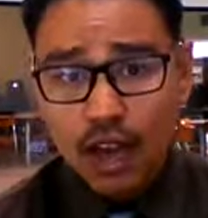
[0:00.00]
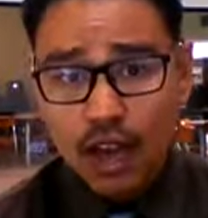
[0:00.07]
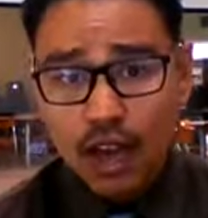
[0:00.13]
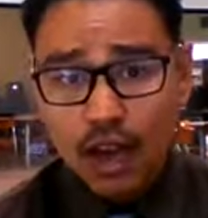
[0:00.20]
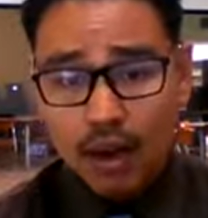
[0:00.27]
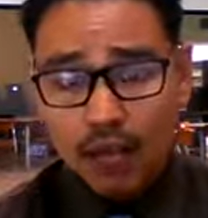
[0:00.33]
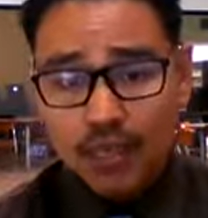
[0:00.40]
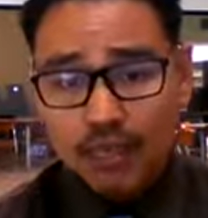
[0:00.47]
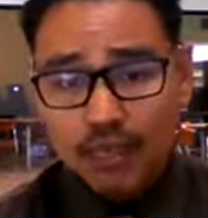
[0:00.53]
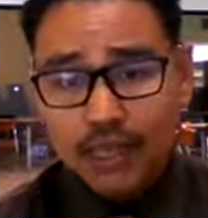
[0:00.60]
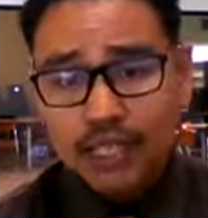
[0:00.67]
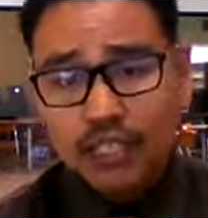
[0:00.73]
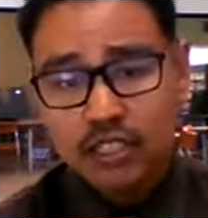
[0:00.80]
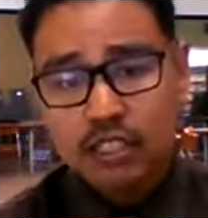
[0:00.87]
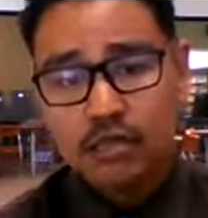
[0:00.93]
If you
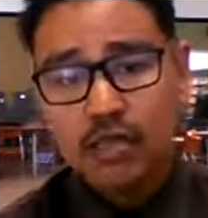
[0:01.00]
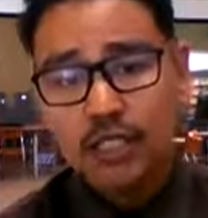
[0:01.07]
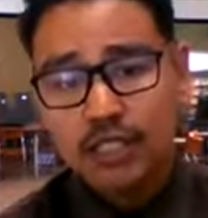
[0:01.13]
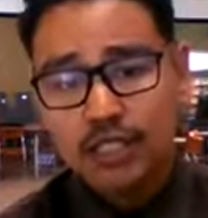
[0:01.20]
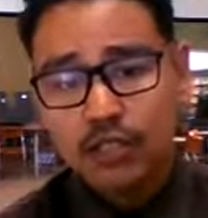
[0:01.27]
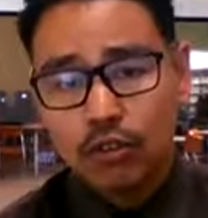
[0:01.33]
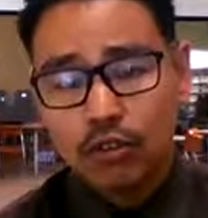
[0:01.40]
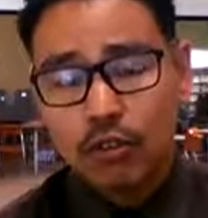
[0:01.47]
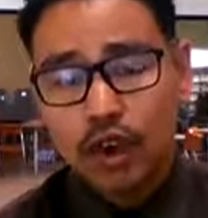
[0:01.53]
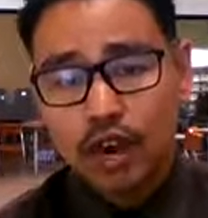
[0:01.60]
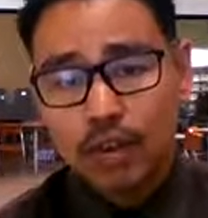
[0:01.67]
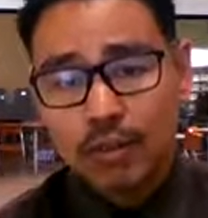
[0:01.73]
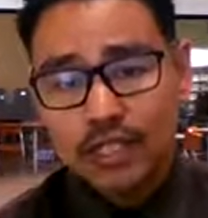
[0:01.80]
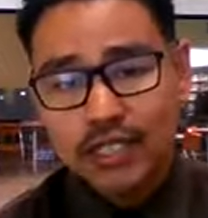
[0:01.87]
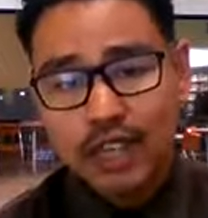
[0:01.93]
meet eligibility
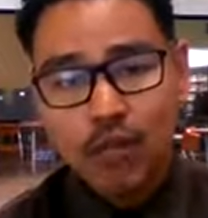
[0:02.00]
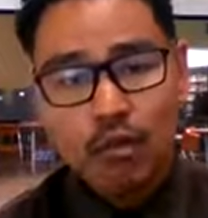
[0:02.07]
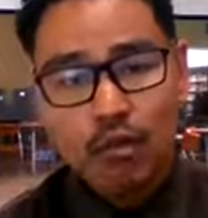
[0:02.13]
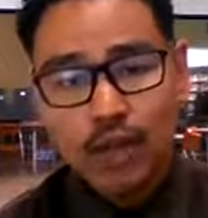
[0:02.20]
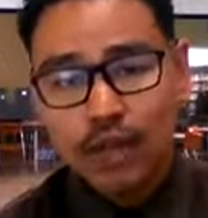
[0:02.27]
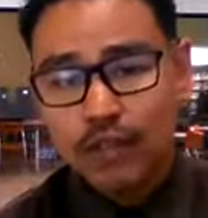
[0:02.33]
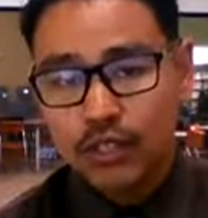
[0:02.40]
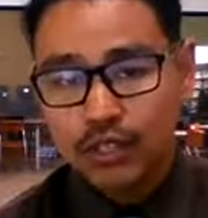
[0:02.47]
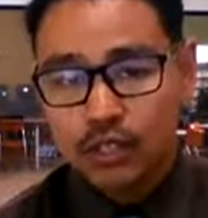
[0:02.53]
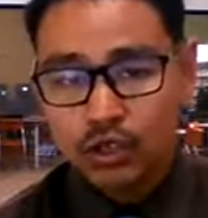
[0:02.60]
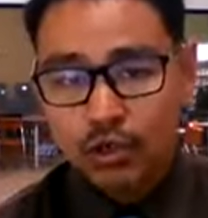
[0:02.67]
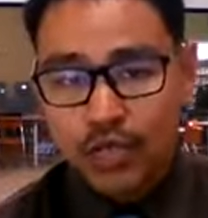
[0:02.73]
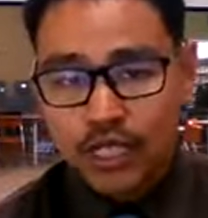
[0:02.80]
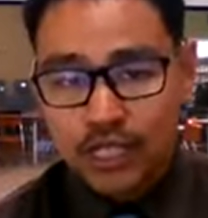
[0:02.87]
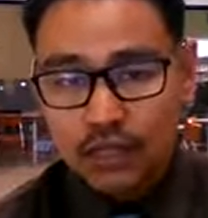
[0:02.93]
requirements, that will waive your
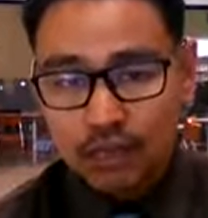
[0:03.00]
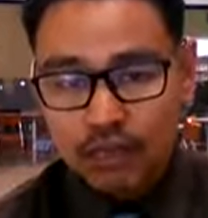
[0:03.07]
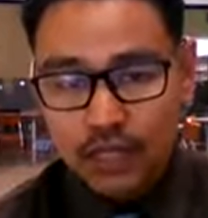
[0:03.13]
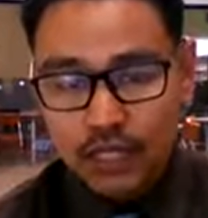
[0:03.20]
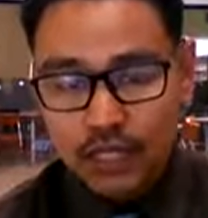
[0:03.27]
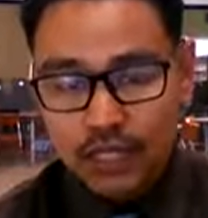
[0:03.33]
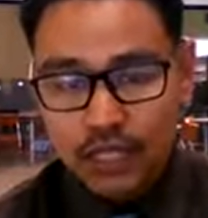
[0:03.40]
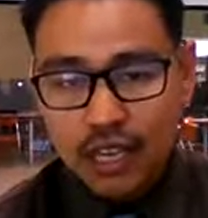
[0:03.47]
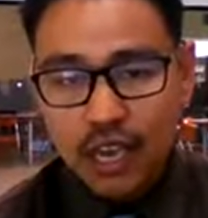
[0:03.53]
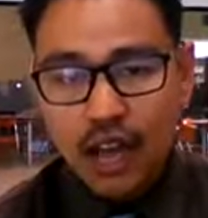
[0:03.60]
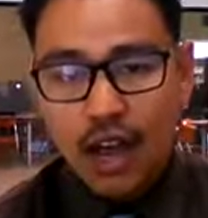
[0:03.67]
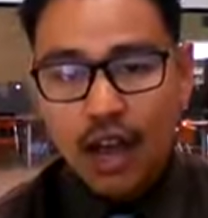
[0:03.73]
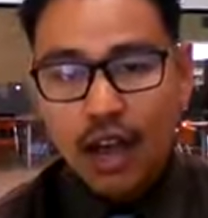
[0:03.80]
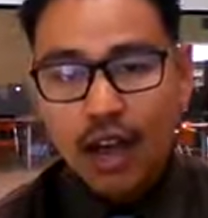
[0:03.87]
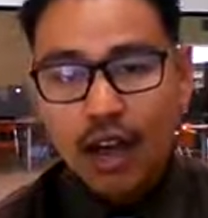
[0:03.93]
tuition fees.
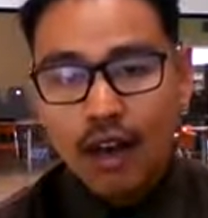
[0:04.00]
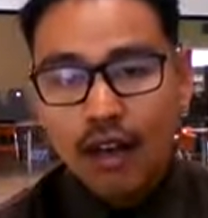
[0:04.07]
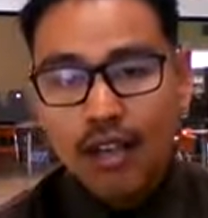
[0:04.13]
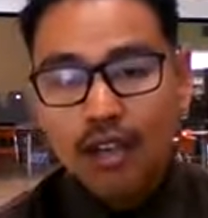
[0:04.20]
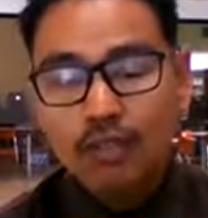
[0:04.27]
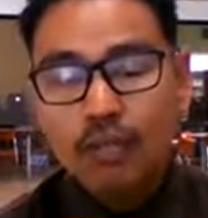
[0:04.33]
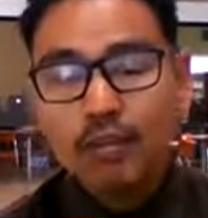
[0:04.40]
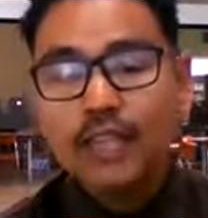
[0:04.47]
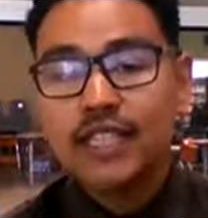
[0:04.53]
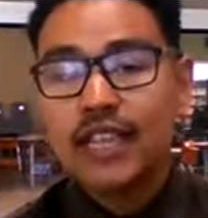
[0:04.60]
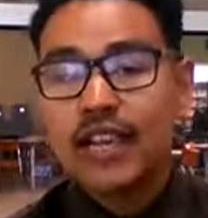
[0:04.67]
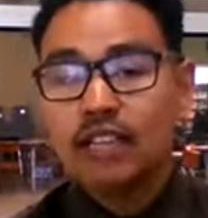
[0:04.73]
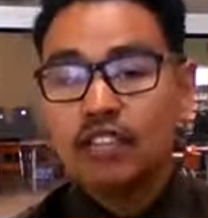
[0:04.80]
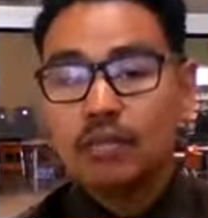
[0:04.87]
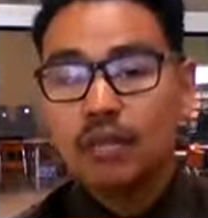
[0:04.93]
If you meet the
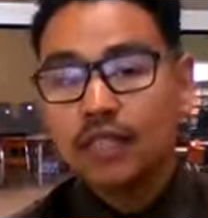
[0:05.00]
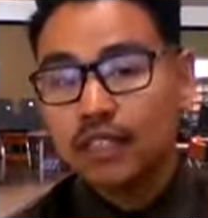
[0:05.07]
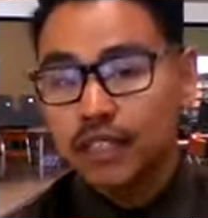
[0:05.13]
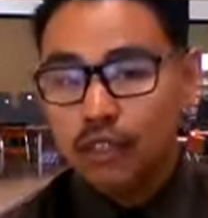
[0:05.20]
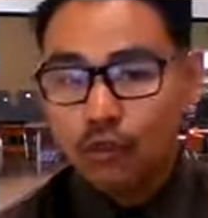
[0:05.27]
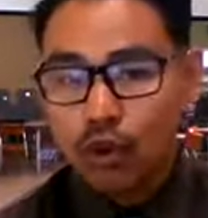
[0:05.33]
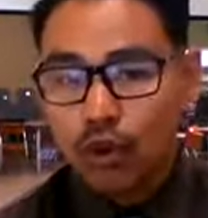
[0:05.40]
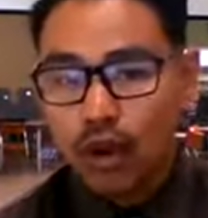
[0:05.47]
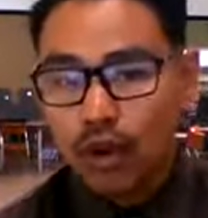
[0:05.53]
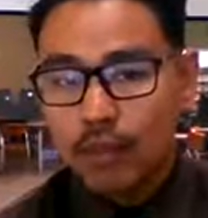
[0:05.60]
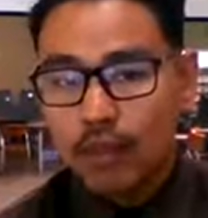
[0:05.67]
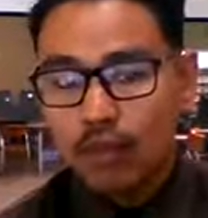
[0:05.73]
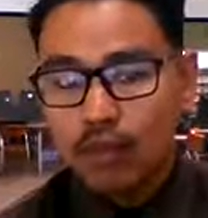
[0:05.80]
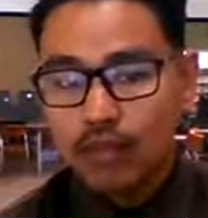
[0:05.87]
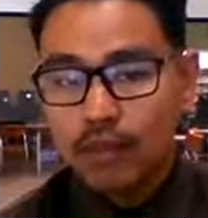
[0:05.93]
eligibility
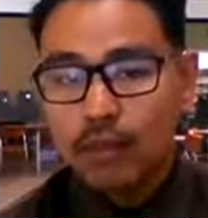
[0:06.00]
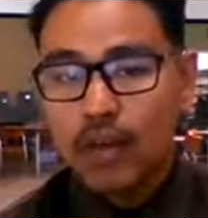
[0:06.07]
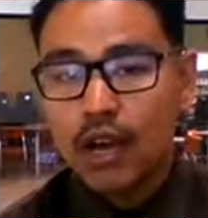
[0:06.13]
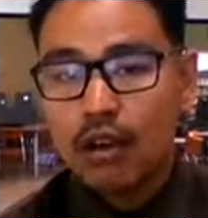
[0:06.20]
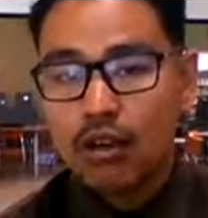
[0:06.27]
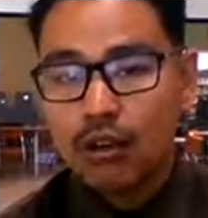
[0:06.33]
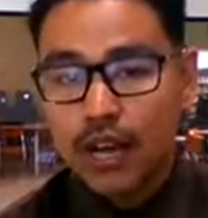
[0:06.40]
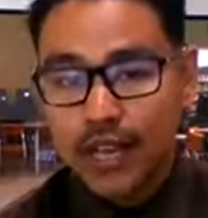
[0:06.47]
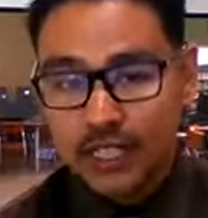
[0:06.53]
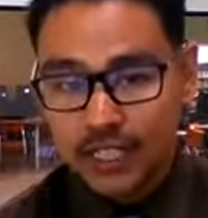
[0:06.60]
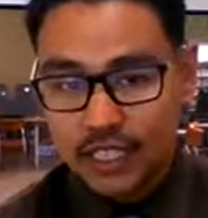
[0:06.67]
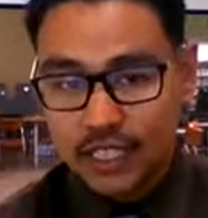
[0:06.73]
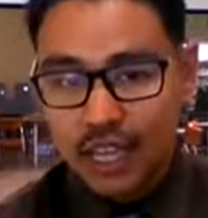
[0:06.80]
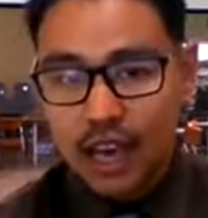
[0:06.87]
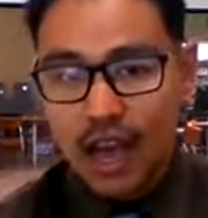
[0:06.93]
requirement for the Pell
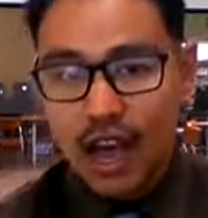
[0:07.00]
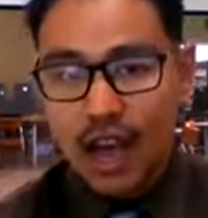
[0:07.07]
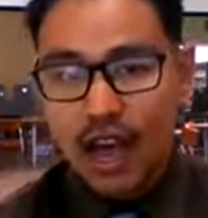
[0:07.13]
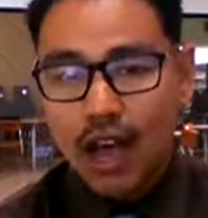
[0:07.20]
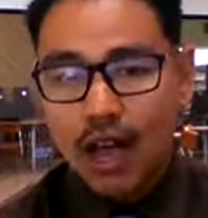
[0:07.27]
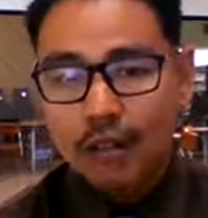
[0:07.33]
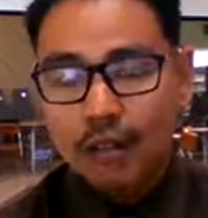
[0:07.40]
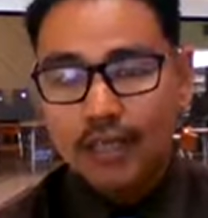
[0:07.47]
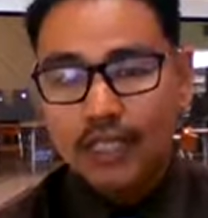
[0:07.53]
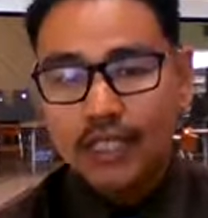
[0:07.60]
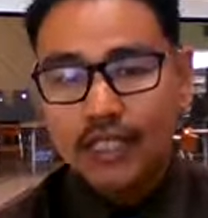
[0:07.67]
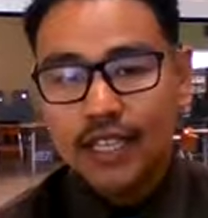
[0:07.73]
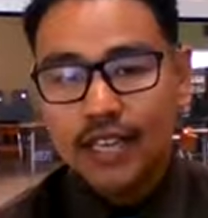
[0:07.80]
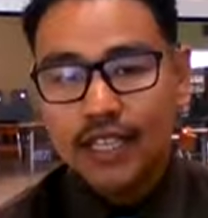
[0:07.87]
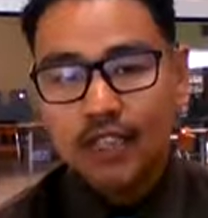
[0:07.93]
Grant,
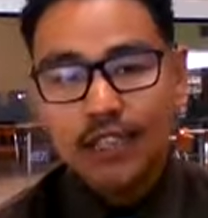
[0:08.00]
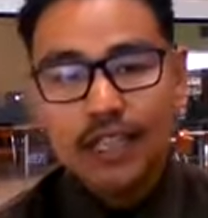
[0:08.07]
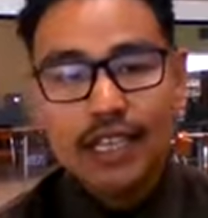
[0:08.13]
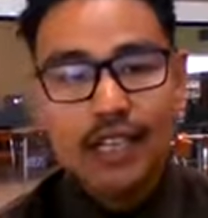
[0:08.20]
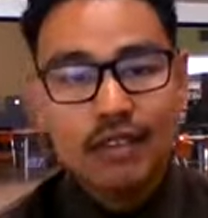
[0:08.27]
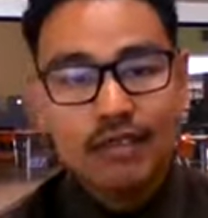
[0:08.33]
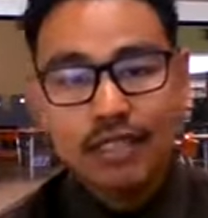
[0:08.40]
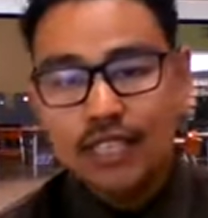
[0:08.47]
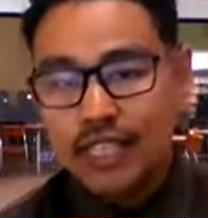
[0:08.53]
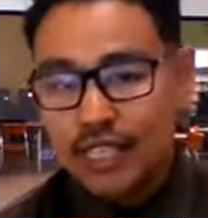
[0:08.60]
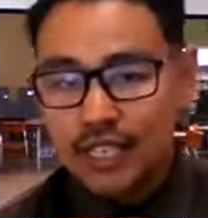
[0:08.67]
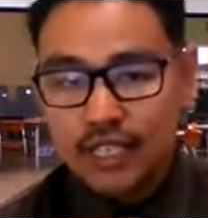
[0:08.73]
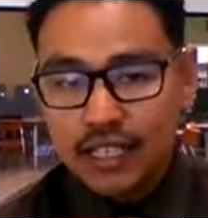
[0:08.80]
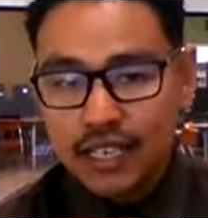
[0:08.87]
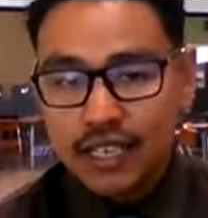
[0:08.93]
meaning that your
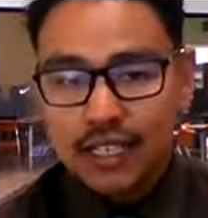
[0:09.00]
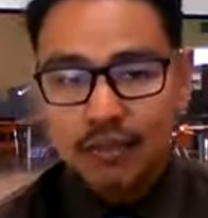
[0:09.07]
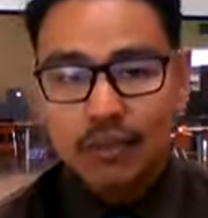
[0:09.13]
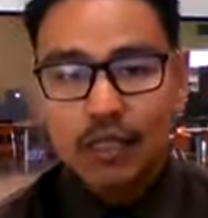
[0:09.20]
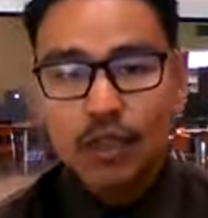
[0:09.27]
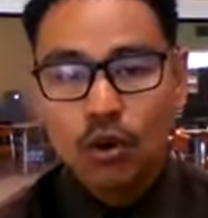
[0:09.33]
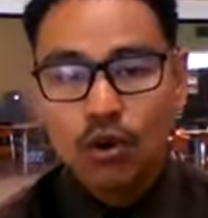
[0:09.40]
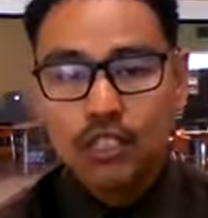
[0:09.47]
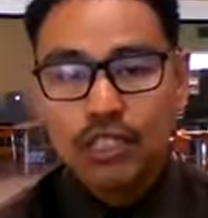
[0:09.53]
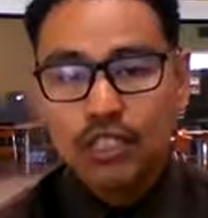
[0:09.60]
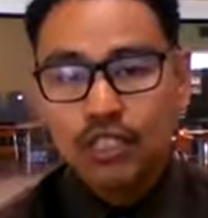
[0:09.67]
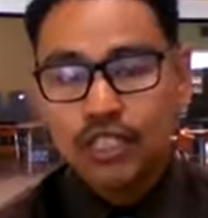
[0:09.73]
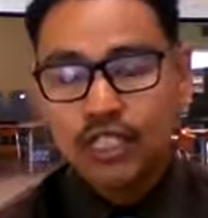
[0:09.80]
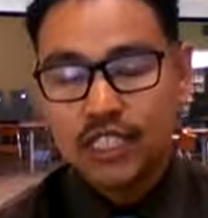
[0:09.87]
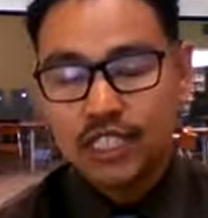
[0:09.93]
EFC is below a
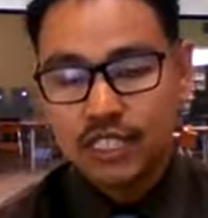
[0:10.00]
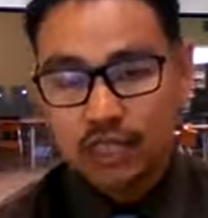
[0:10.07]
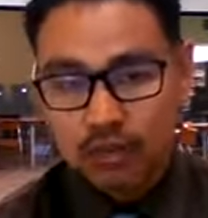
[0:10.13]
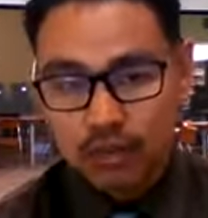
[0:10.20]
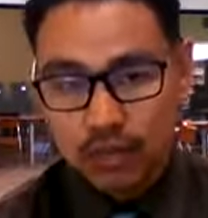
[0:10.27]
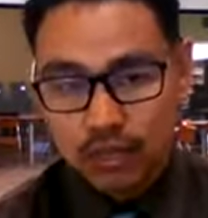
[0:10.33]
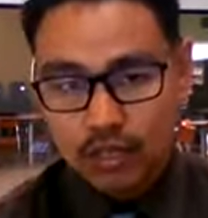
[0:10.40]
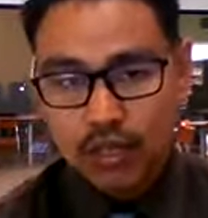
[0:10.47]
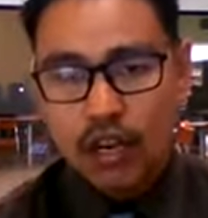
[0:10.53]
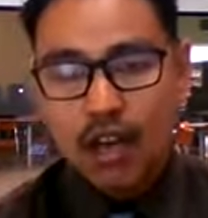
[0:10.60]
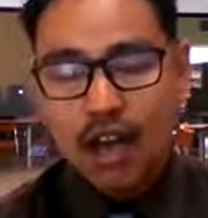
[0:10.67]
certain number,